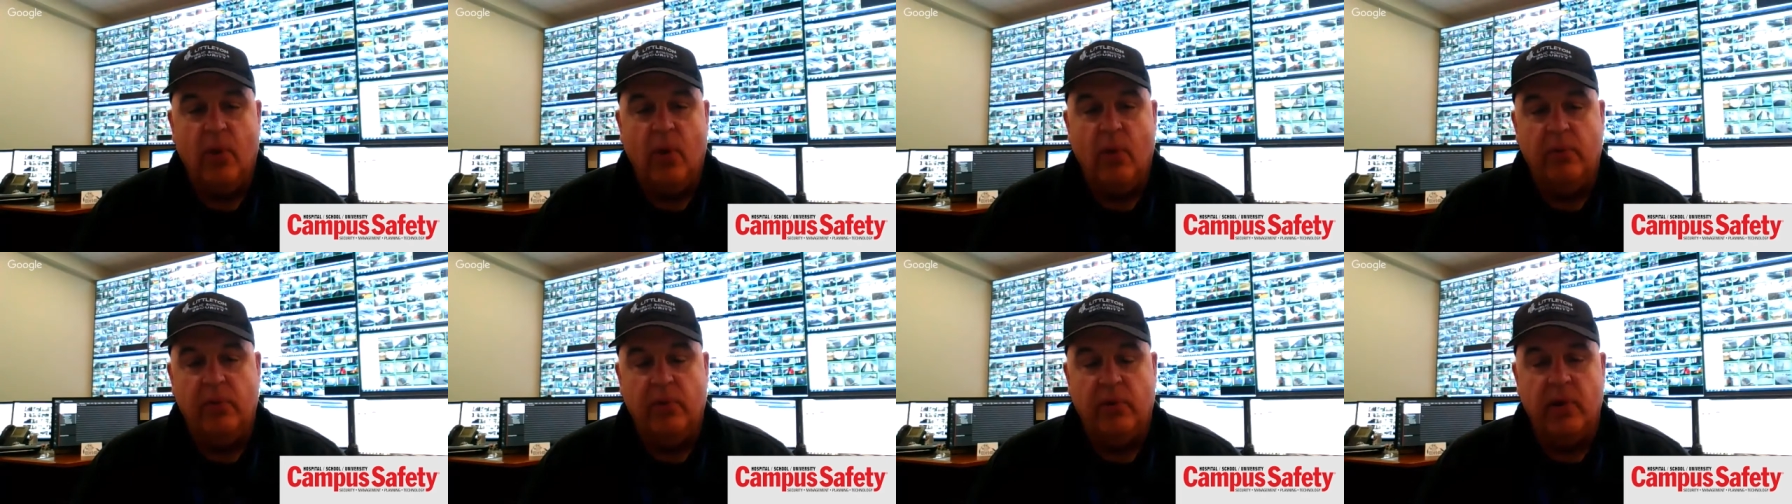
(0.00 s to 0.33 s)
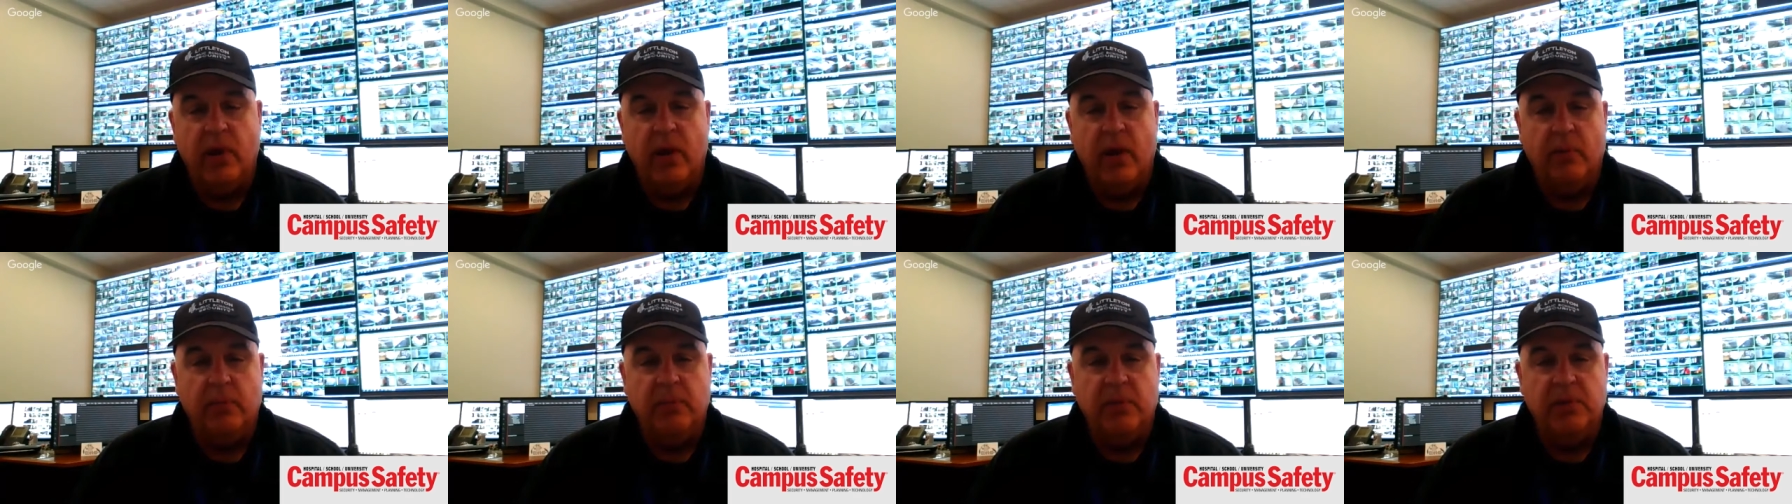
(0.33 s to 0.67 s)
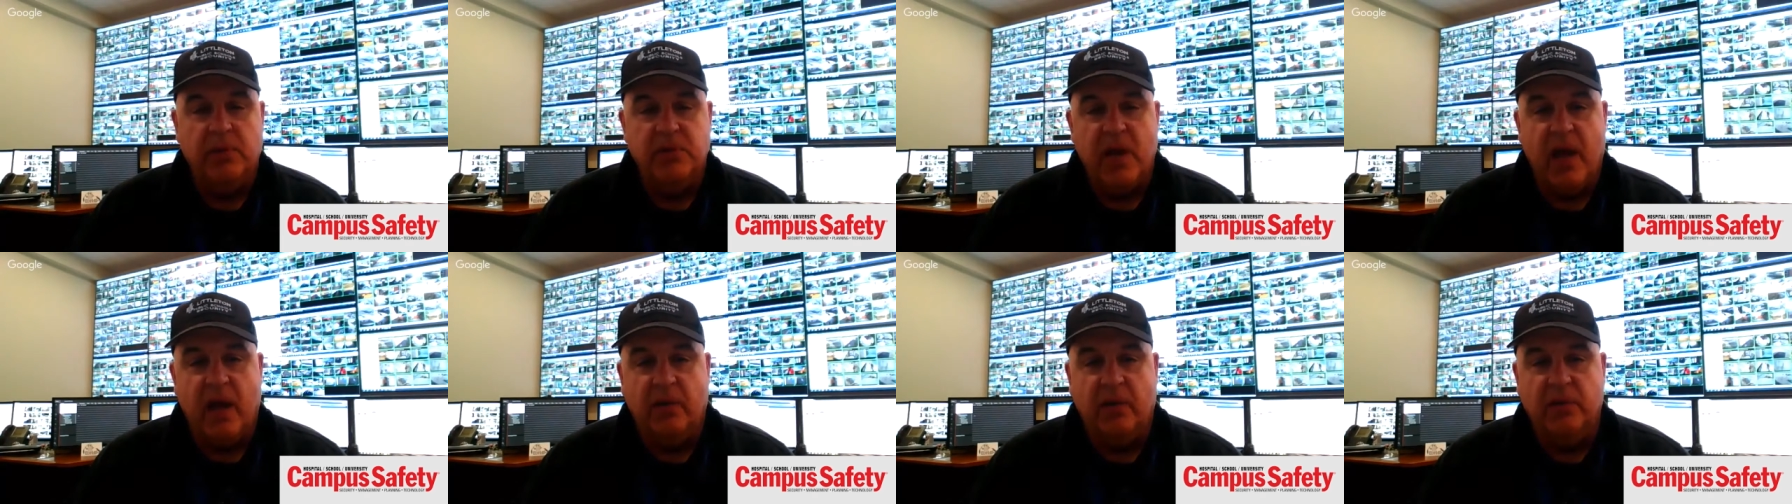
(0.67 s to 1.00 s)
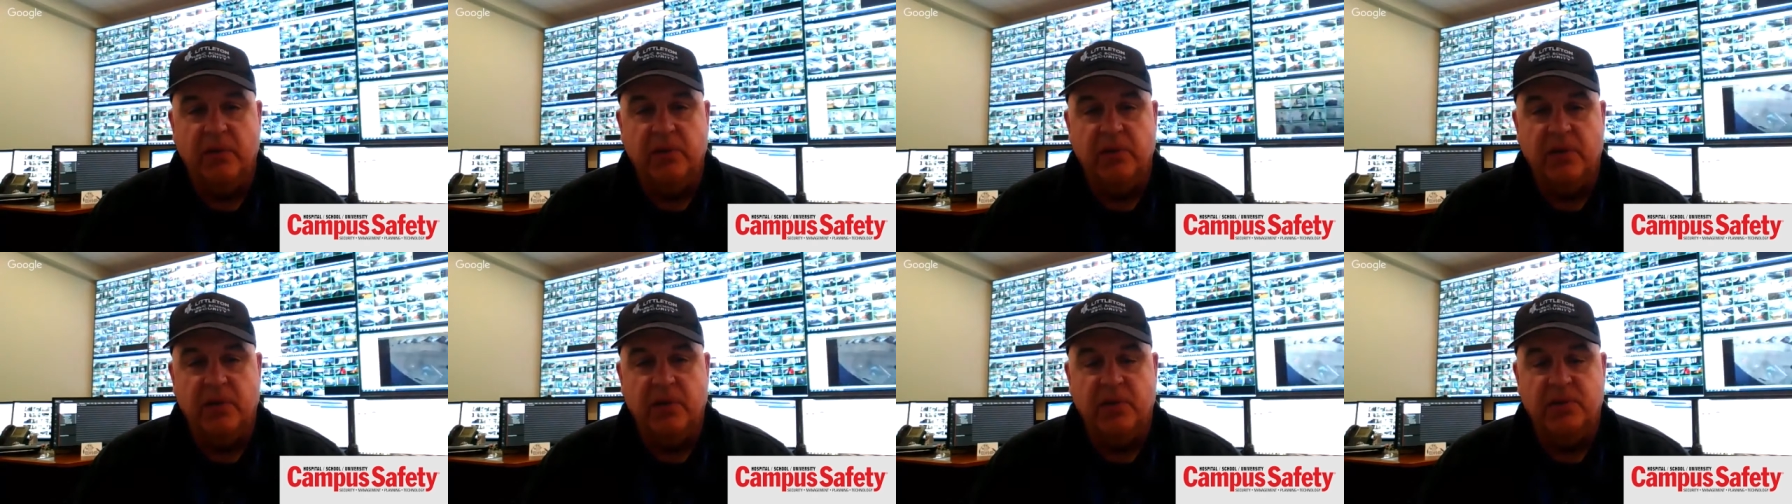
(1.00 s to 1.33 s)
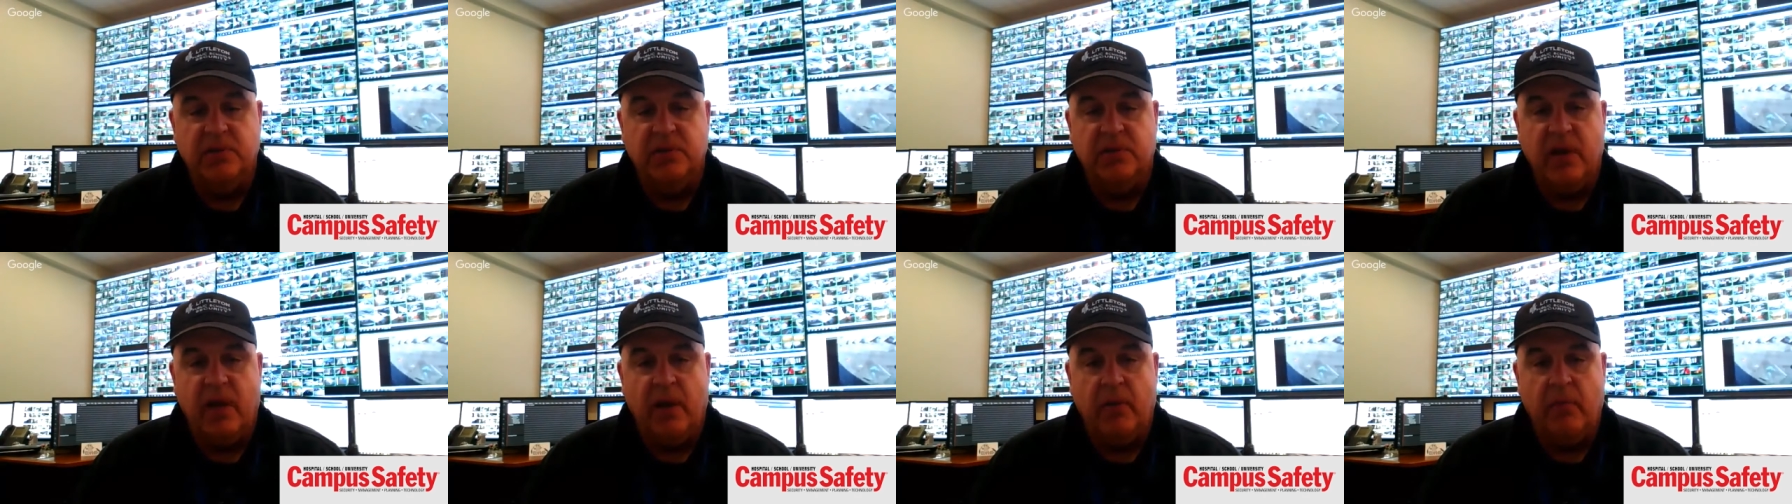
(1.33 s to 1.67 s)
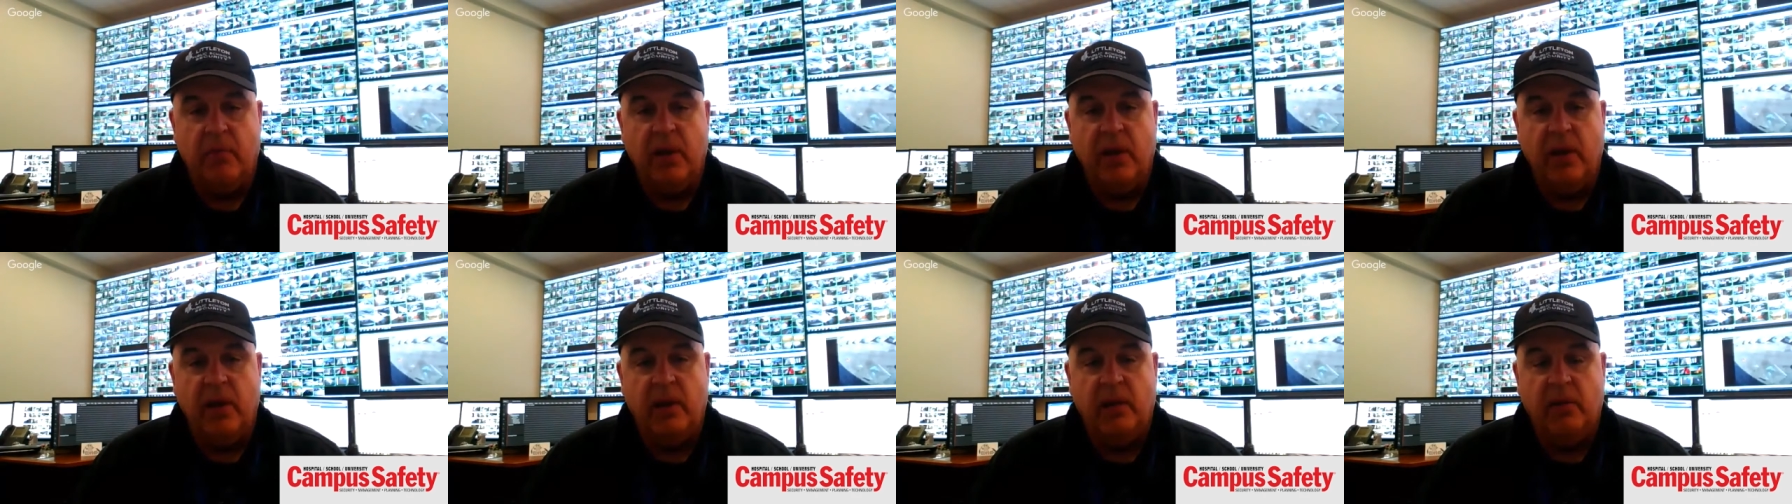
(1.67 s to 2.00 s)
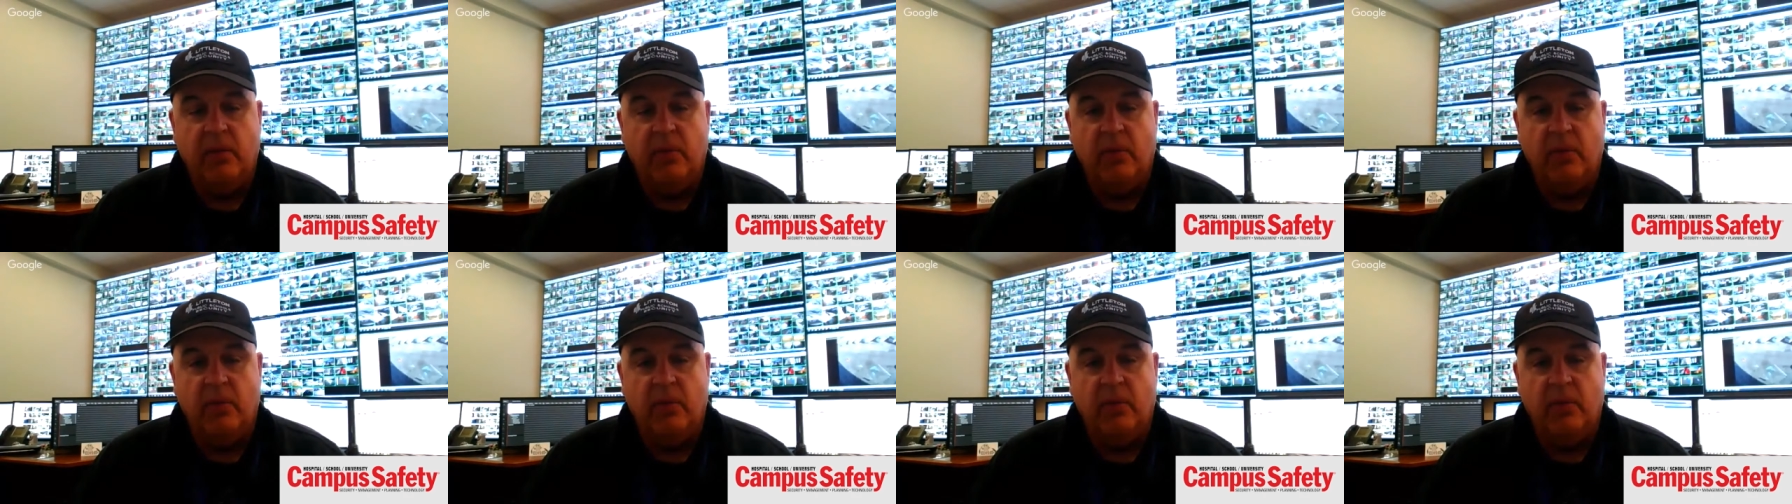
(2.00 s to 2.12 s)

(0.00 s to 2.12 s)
overcome the challenges that we